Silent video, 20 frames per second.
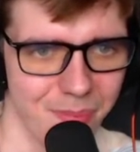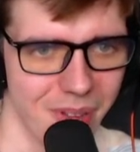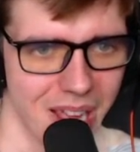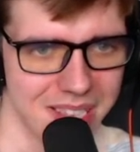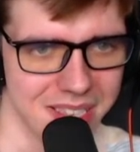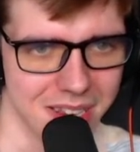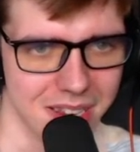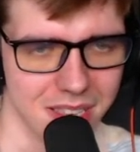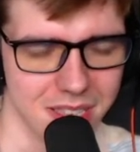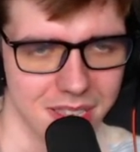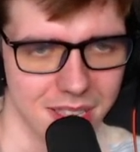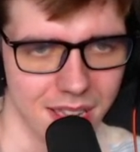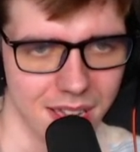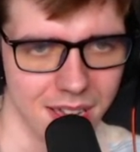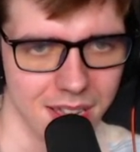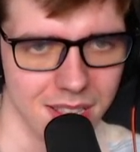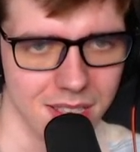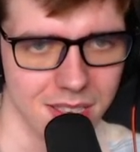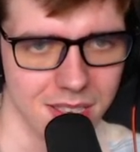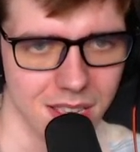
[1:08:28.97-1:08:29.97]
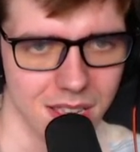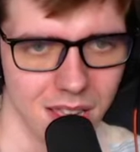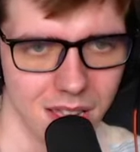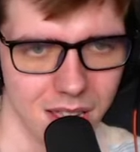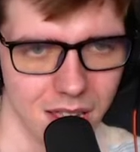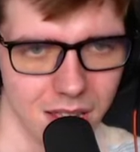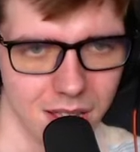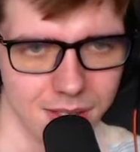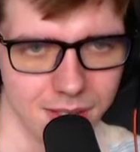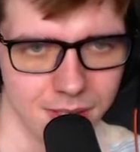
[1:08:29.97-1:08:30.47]
As an aside,
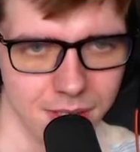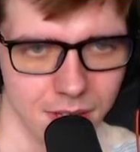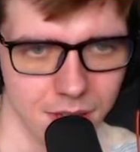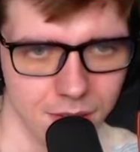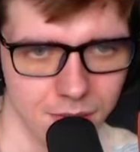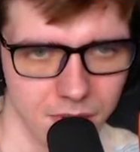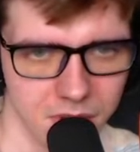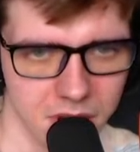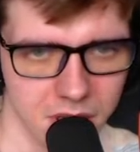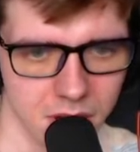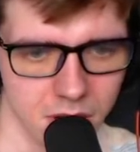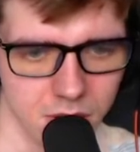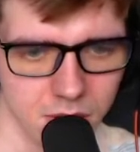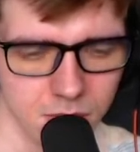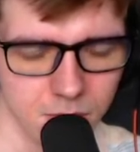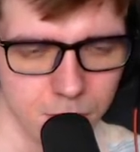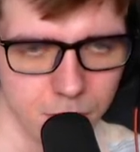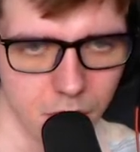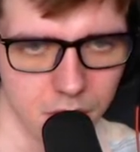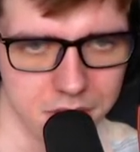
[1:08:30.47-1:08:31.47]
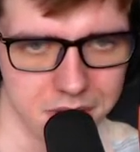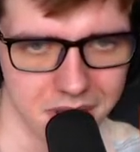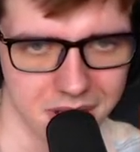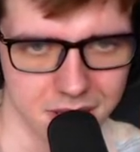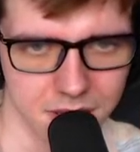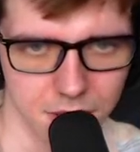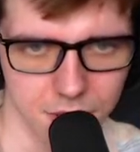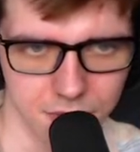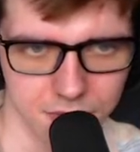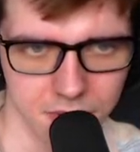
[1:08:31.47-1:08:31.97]
the video, part
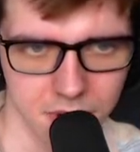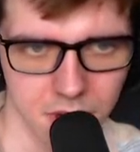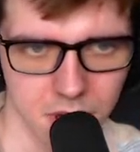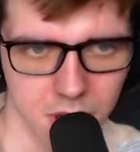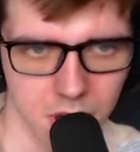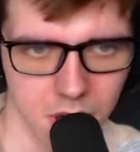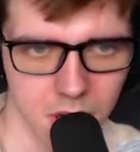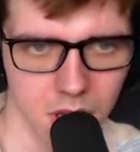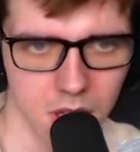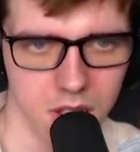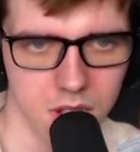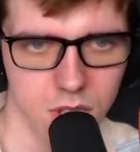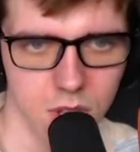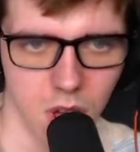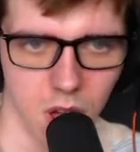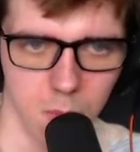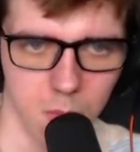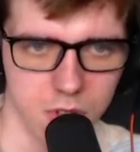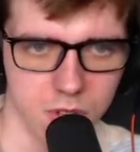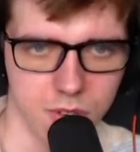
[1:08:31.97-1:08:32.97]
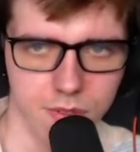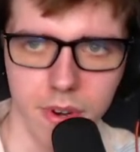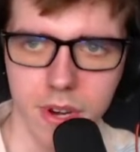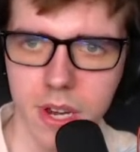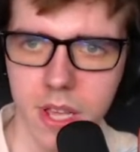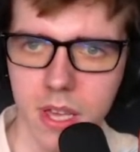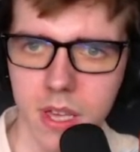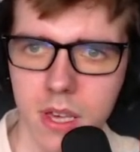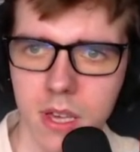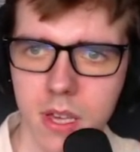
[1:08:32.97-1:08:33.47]
63, is almost
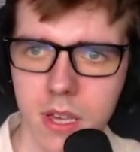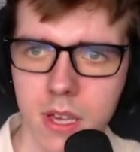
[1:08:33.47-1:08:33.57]
ready.